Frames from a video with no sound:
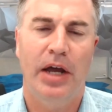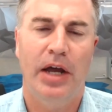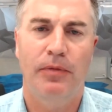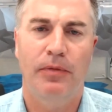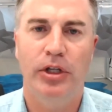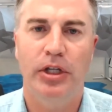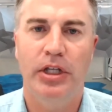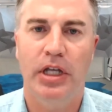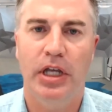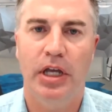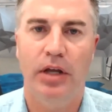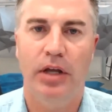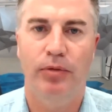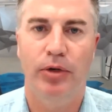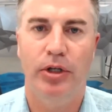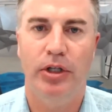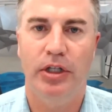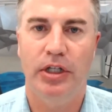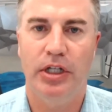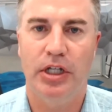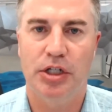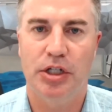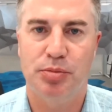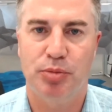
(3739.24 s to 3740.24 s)
really it
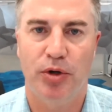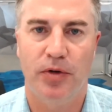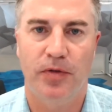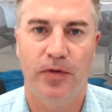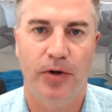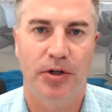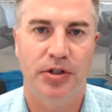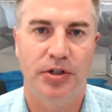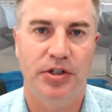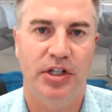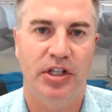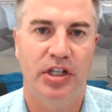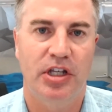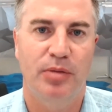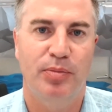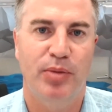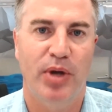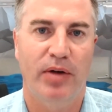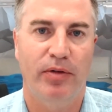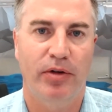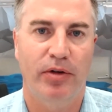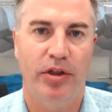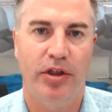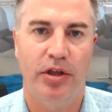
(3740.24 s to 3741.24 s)
really is preferred to keep
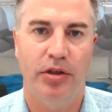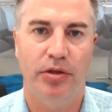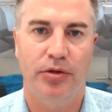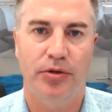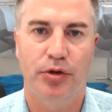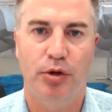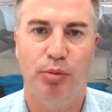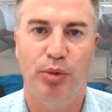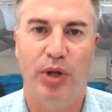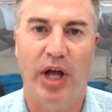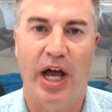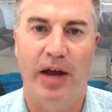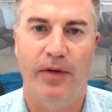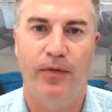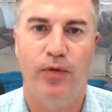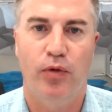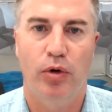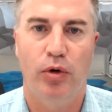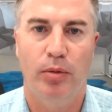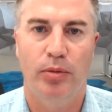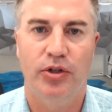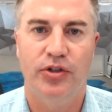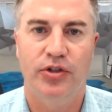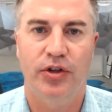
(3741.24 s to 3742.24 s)
everything through the
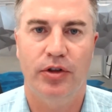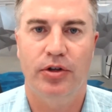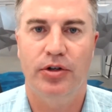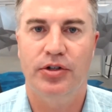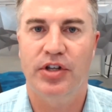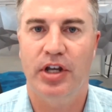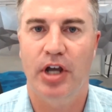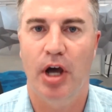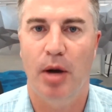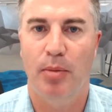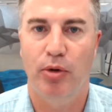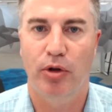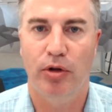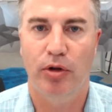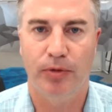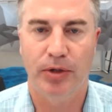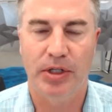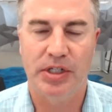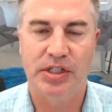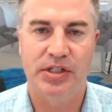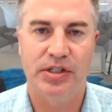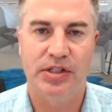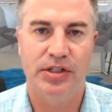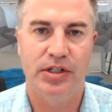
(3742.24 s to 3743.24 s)
platform. There's there's a couple of
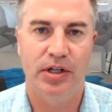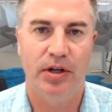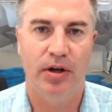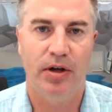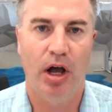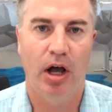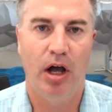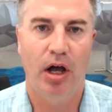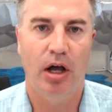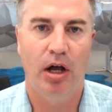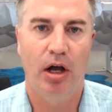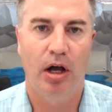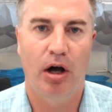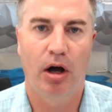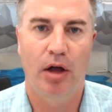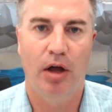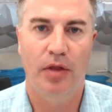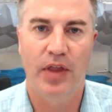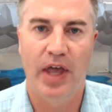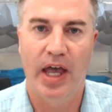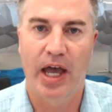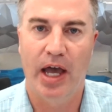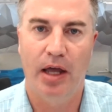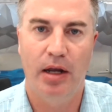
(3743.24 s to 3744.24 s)
reasons uh, on
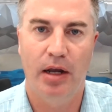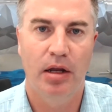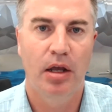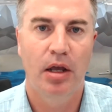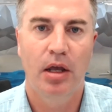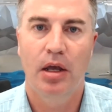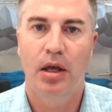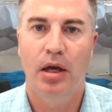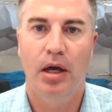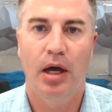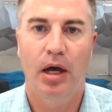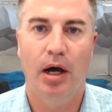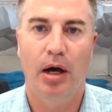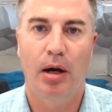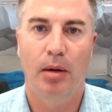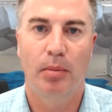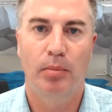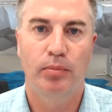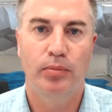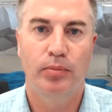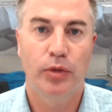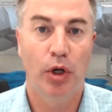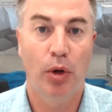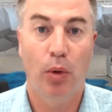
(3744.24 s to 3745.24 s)
that.
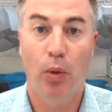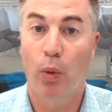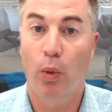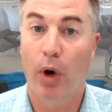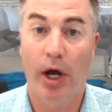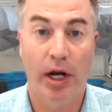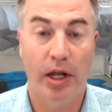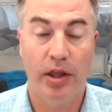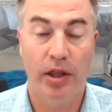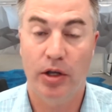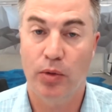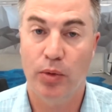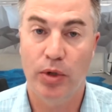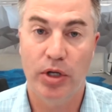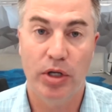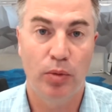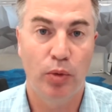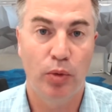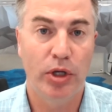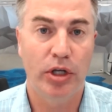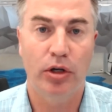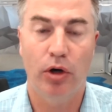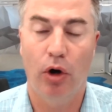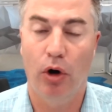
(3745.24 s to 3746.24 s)
Um, you know, one, I think we
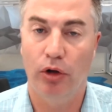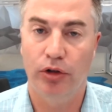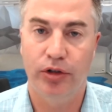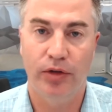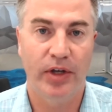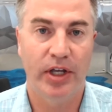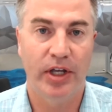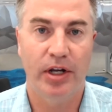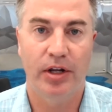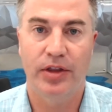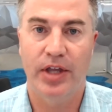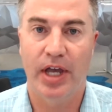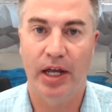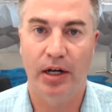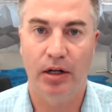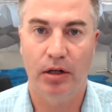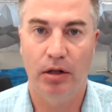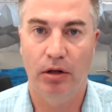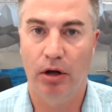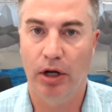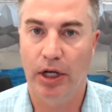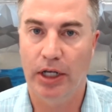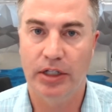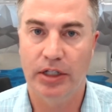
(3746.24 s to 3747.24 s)
we cultivated that
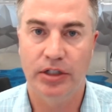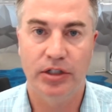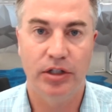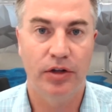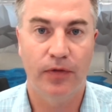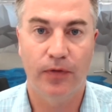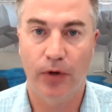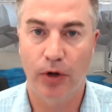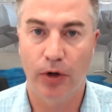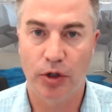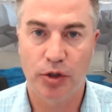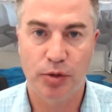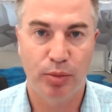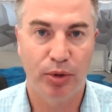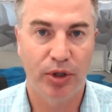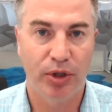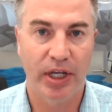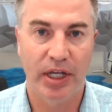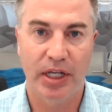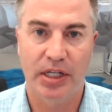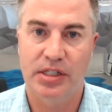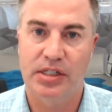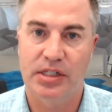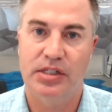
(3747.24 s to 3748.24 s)
client in the first
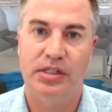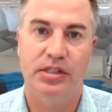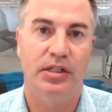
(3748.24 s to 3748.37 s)
place,